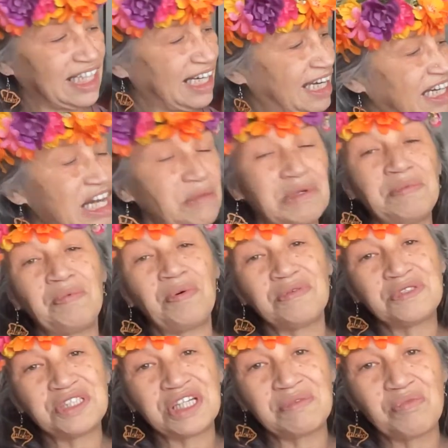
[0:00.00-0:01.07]
And I'll be
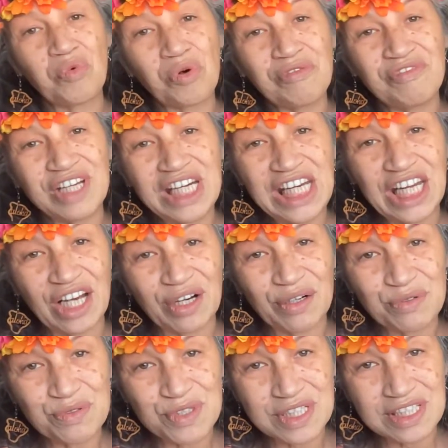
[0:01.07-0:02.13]
posting more
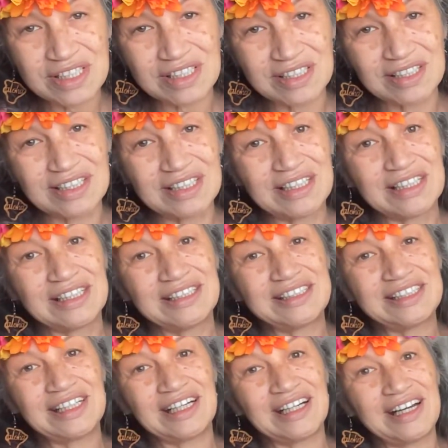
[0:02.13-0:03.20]
videos
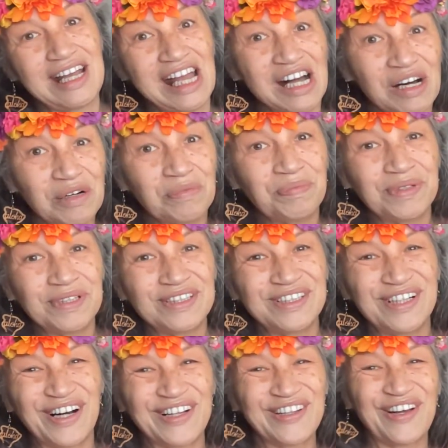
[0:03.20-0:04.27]
to help
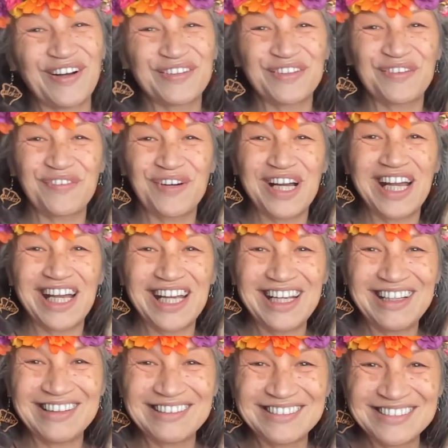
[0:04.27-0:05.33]
along the
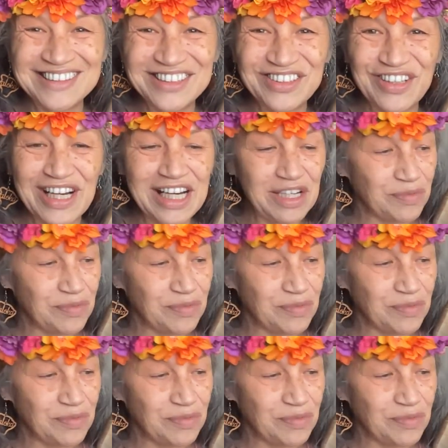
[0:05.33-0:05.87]
way, right? And